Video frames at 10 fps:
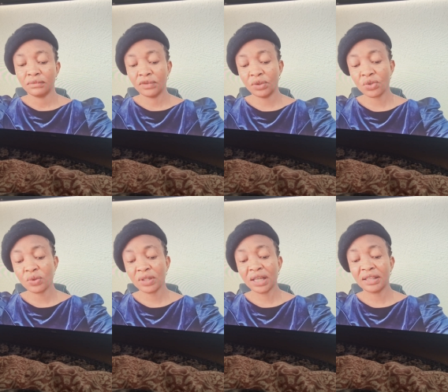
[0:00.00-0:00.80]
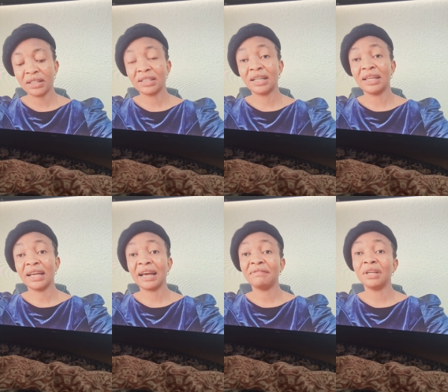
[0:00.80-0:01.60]
Those ones that think that they
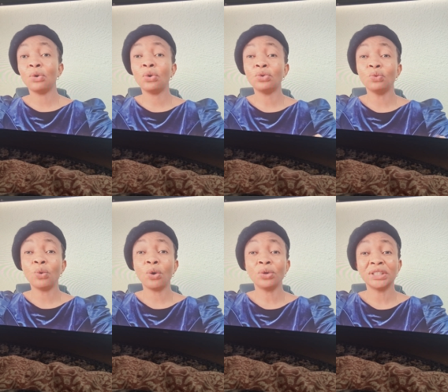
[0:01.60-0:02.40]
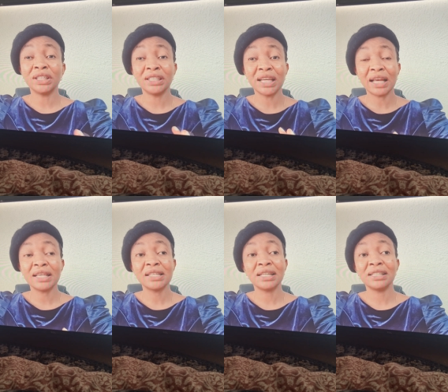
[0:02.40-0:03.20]
have the whole world in their
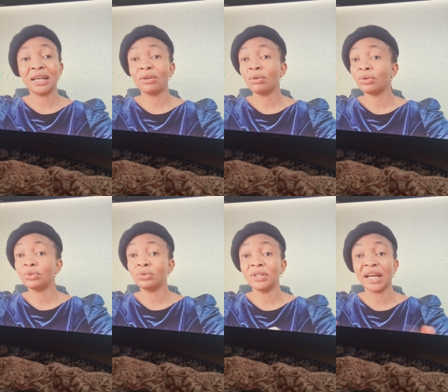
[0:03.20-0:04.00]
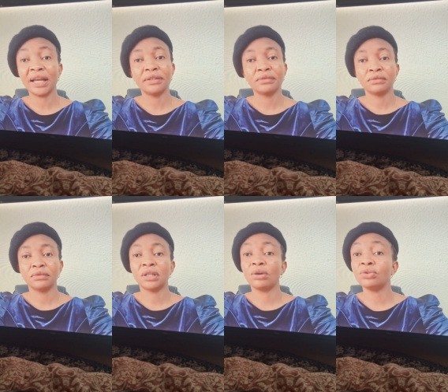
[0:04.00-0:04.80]
hands, that they are not going to die.
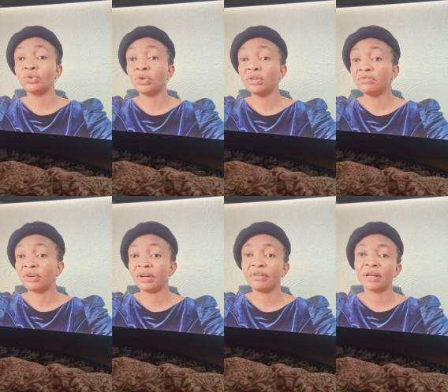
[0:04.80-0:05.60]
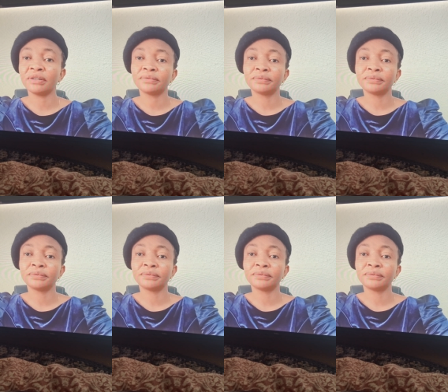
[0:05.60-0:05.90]
They are going to live forever.